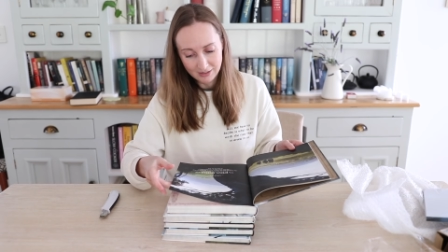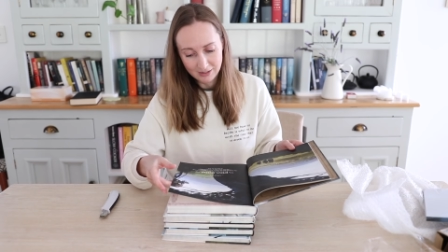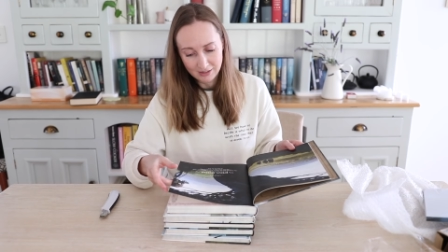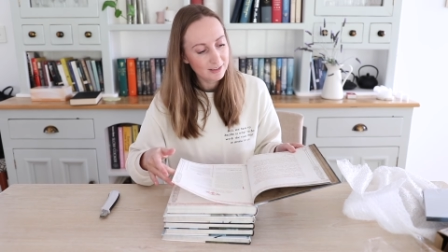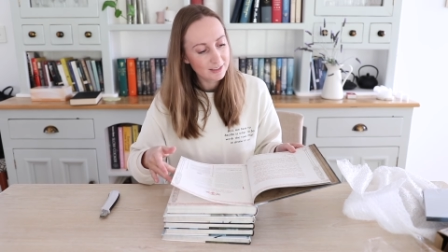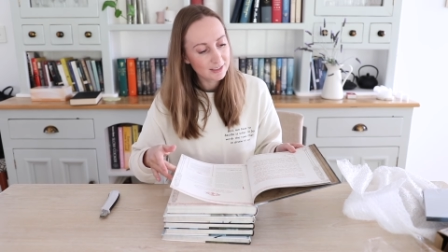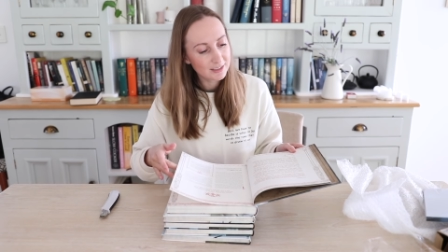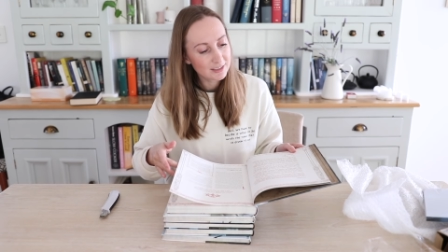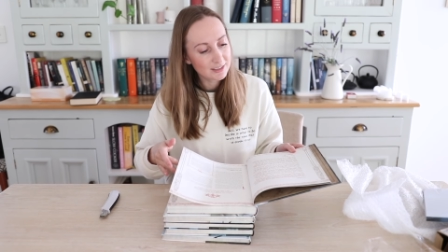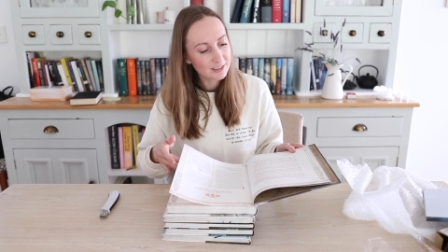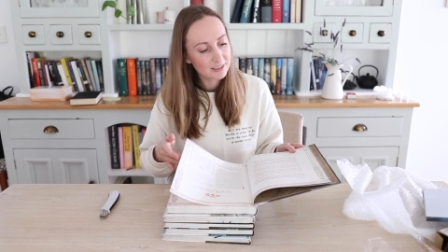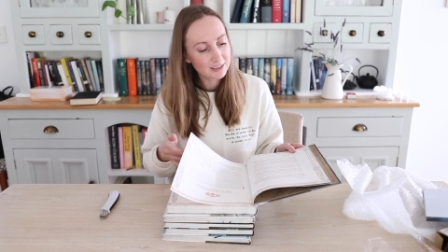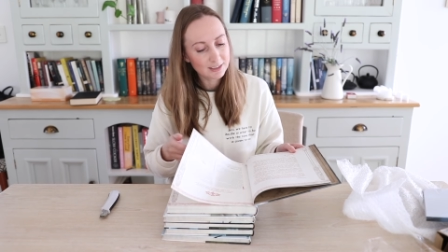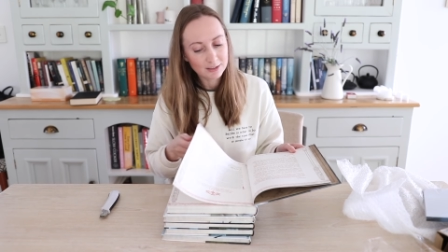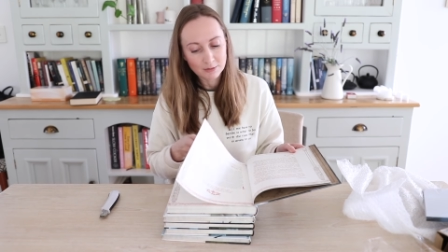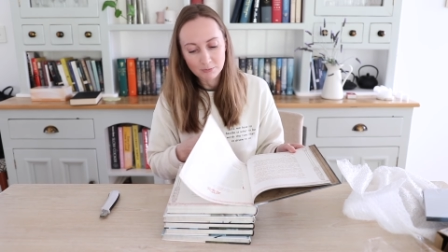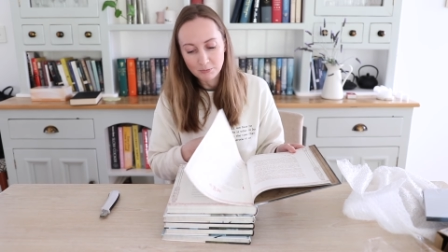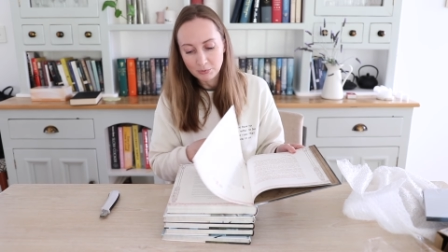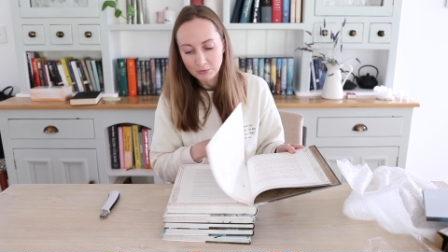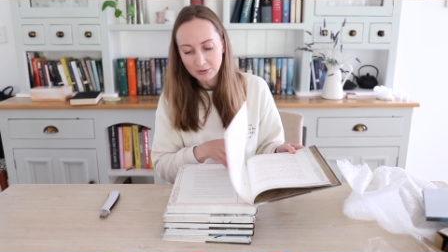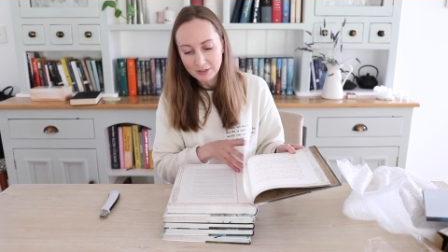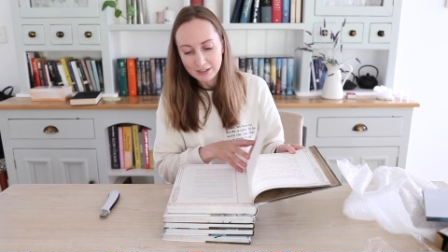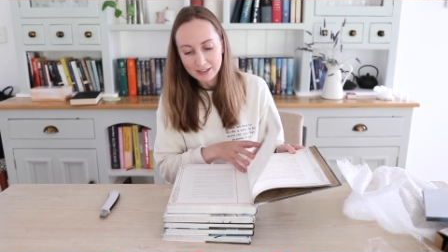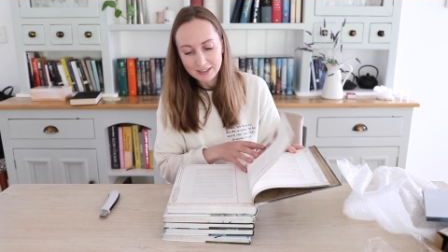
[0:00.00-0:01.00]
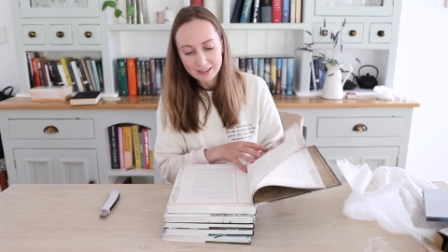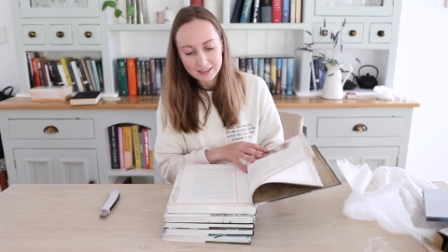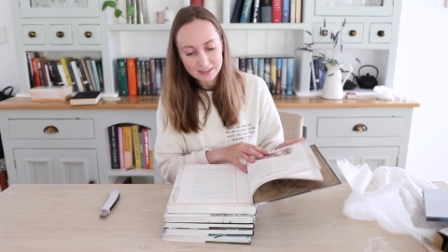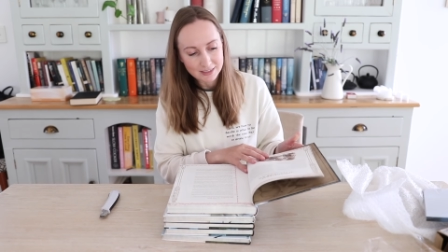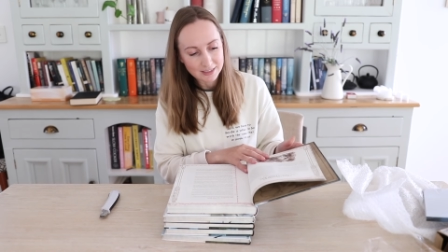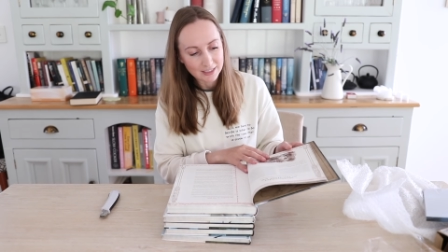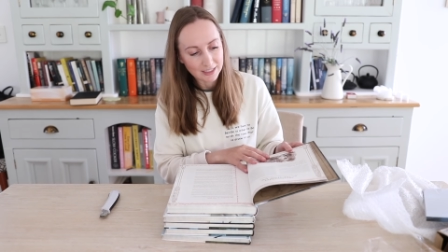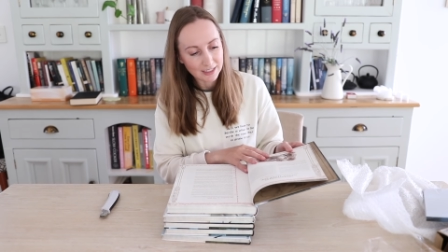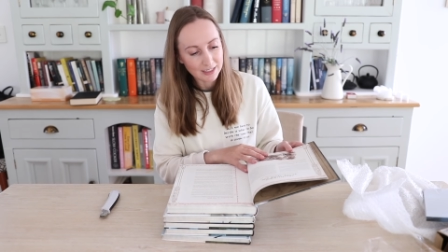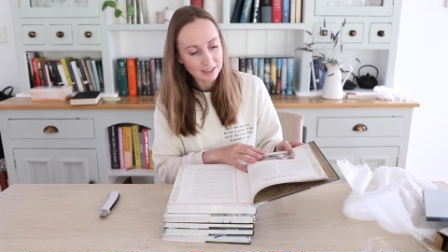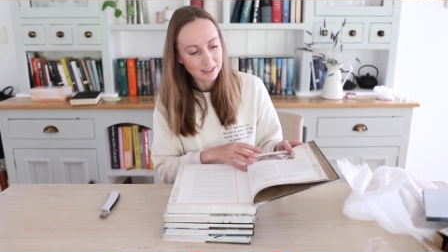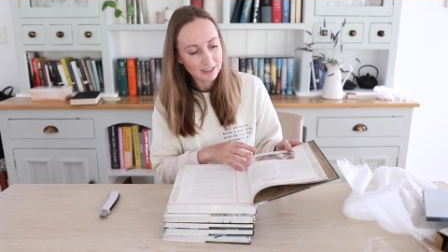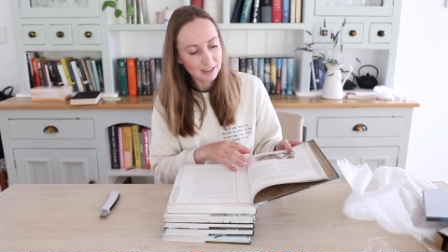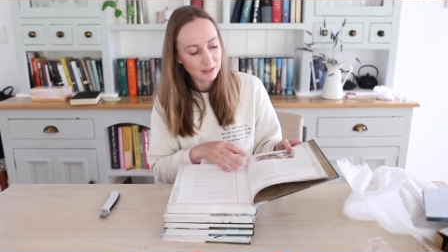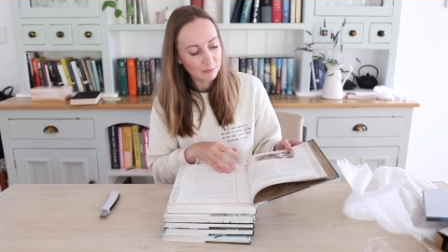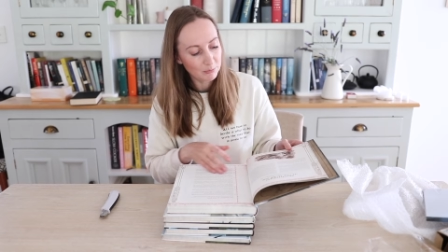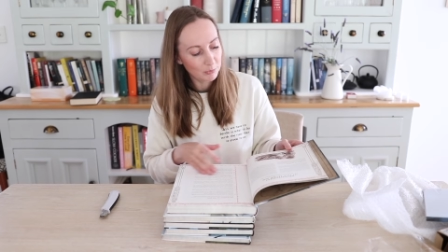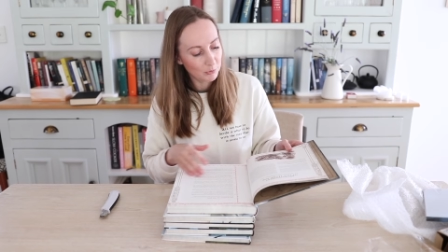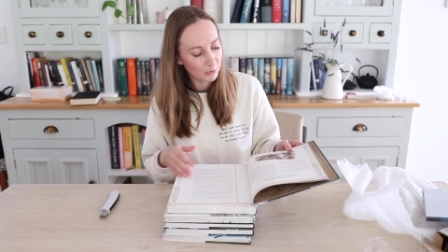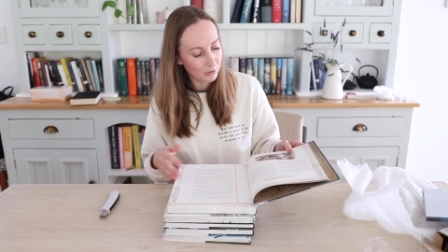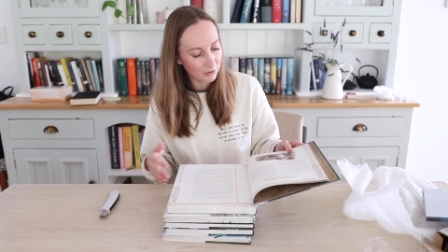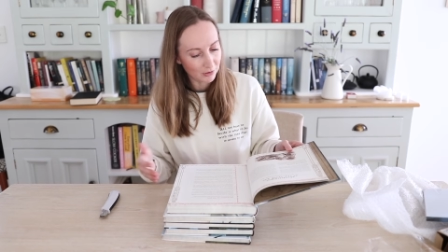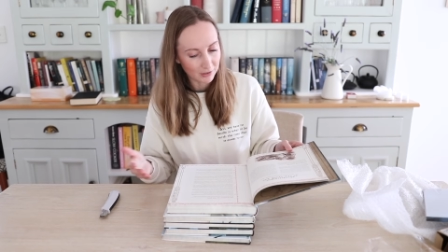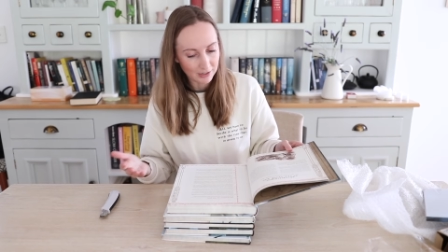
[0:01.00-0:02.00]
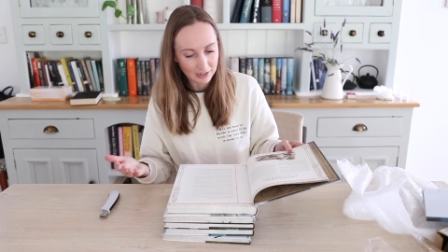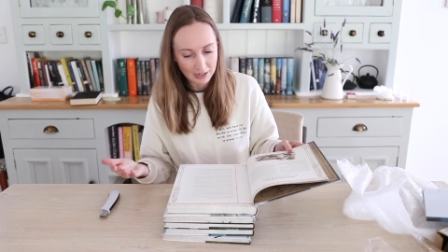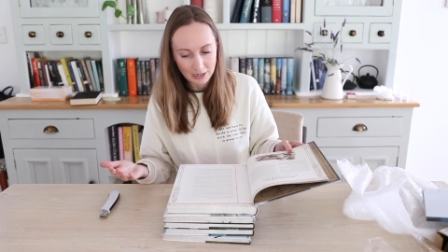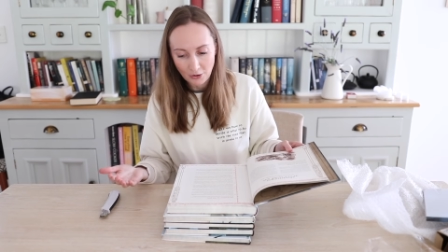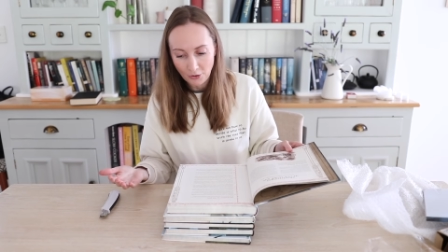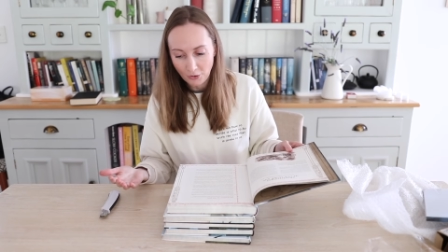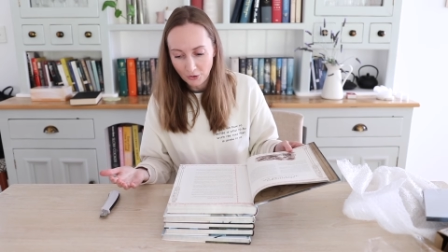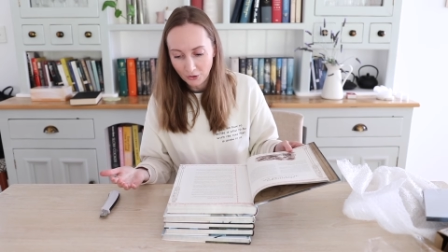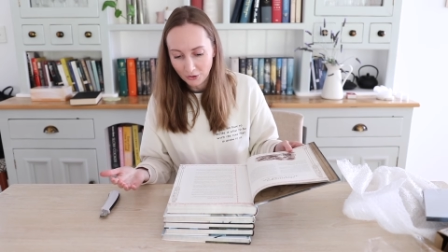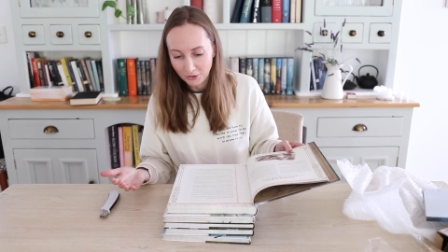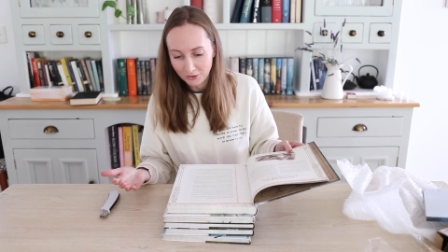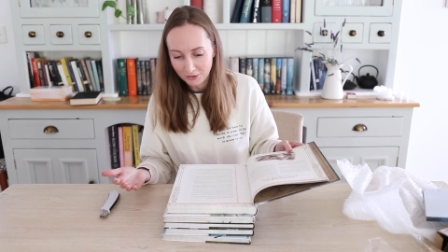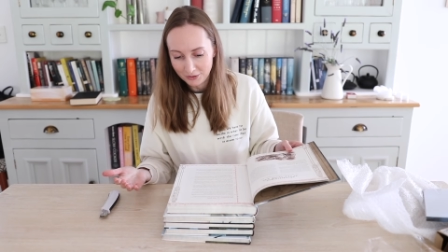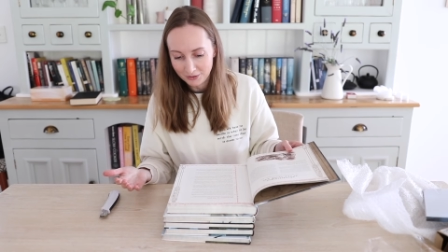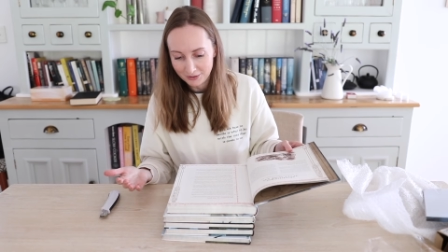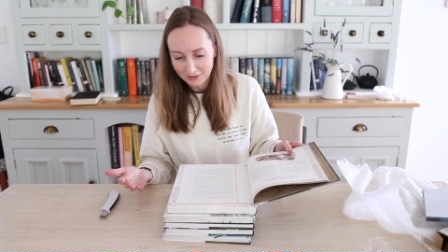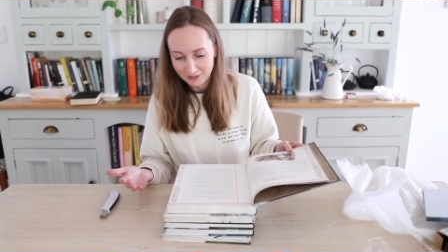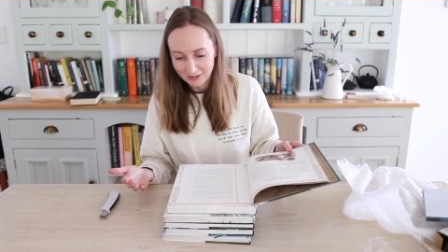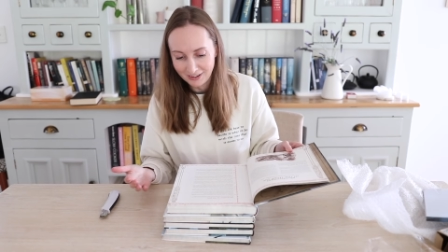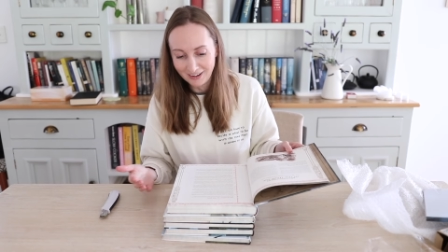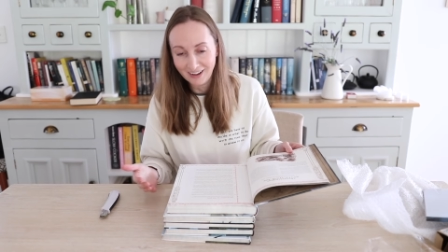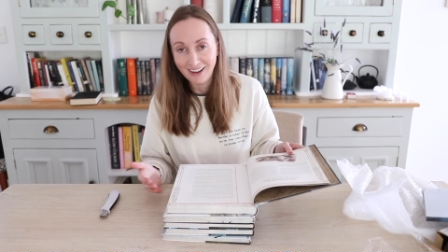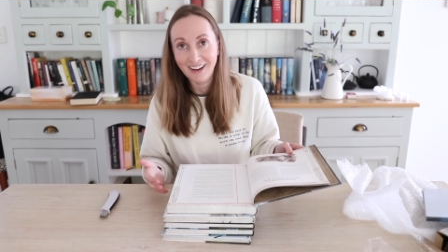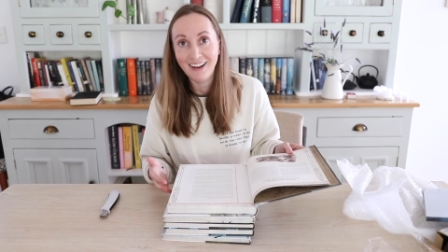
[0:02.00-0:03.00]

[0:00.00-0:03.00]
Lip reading: This is the prettiest D&D book that I own.